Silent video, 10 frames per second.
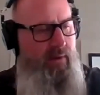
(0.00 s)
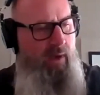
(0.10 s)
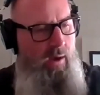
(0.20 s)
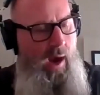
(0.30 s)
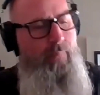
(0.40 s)

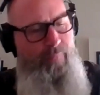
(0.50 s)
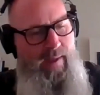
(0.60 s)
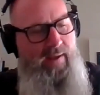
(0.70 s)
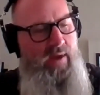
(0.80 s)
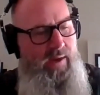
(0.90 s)
I moved
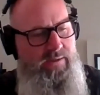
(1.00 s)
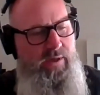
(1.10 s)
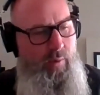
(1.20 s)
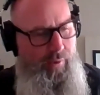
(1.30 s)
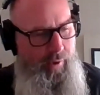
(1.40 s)
back to
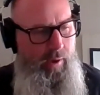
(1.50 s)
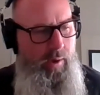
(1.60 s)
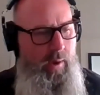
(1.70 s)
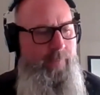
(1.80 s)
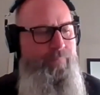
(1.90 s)
Huntington with her,
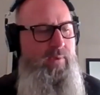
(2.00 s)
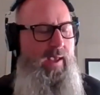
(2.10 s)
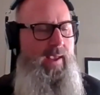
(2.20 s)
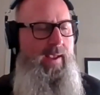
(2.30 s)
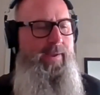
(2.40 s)

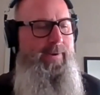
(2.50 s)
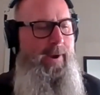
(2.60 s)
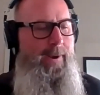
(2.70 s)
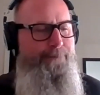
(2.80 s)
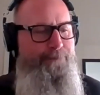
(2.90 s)
and
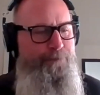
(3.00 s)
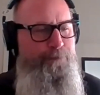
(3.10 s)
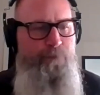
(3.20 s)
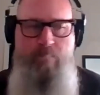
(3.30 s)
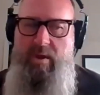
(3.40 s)

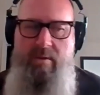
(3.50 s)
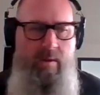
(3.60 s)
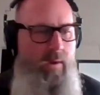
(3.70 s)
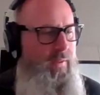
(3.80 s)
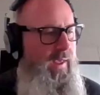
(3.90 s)

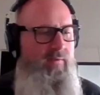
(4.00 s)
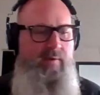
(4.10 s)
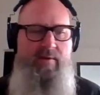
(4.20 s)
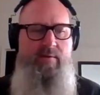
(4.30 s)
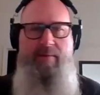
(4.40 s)
things
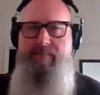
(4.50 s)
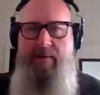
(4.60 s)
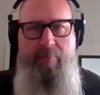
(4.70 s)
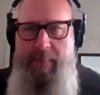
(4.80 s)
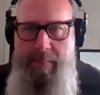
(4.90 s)
have
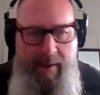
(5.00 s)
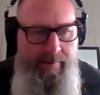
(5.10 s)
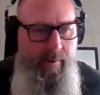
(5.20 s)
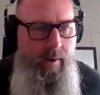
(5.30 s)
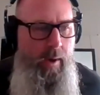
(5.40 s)
never been
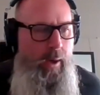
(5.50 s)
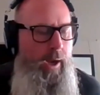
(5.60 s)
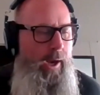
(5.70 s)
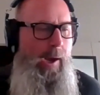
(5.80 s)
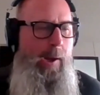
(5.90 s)
better.
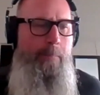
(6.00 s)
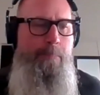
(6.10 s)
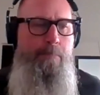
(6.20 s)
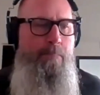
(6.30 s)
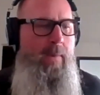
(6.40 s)

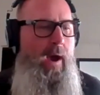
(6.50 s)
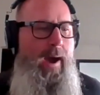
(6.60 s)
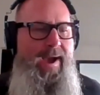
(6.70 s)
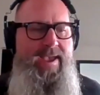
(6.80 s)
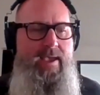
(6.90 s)

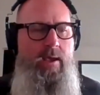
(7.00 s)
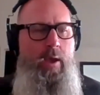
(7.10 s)
I